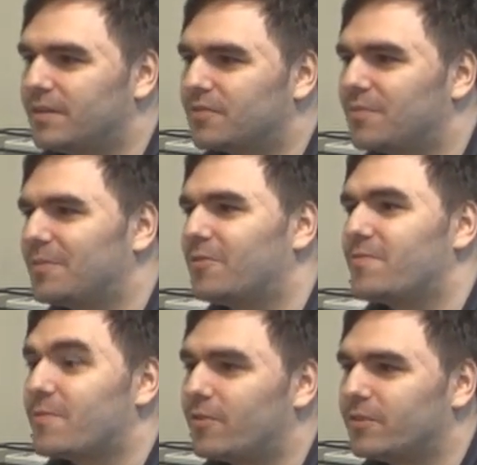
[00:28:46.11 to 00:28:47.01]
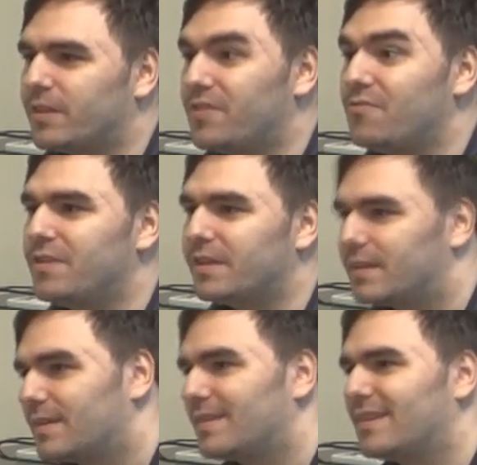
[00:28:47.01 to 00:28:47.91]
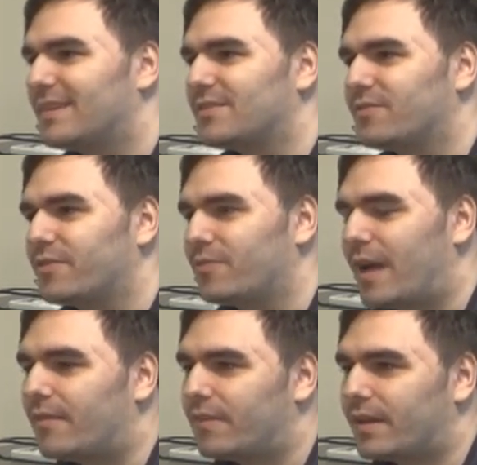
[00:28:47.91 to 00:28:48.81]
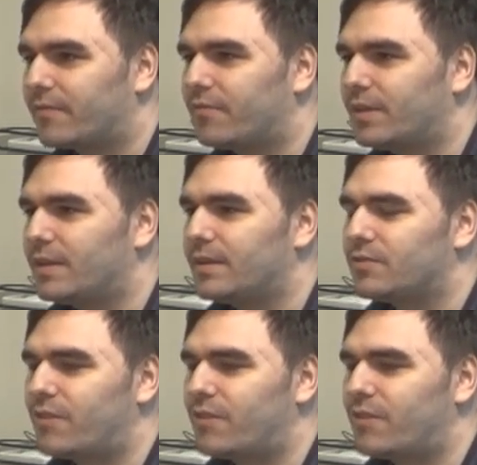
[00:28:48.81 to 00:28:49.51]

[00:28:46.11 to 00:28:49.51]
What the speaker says: It's going to be called the Union, and it's going to have like free